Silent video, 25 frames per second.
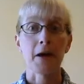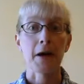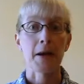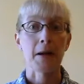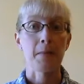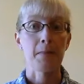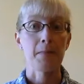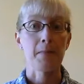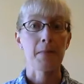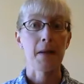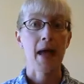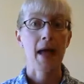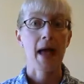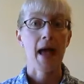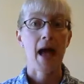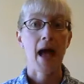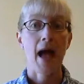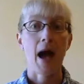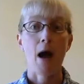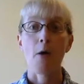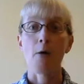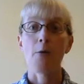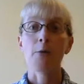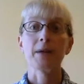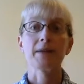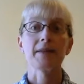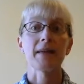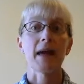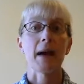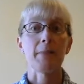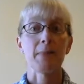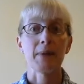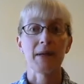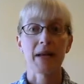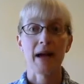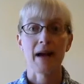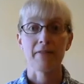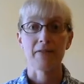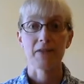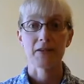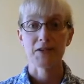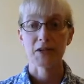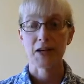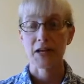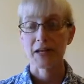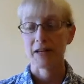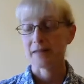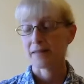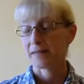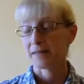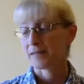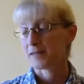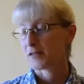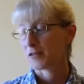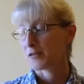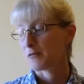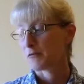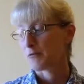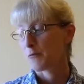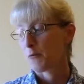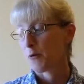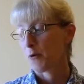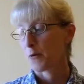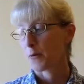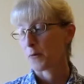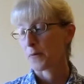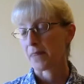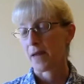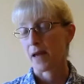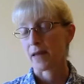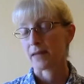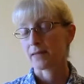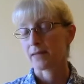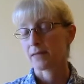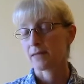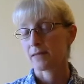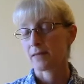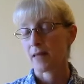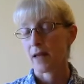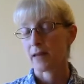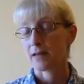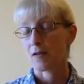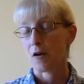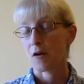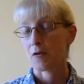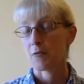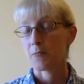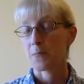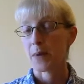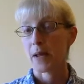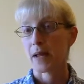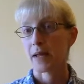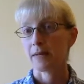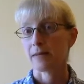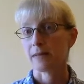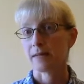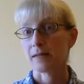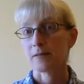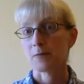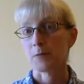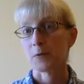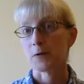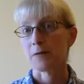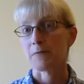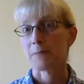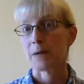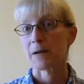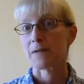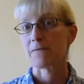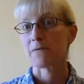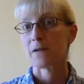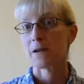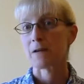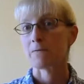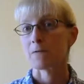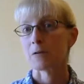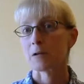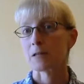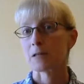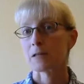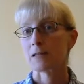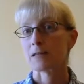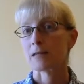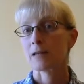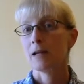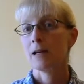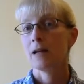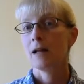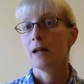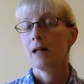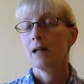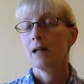I'm always happy to have the chance to work with that yarn base. It's one of my favorites.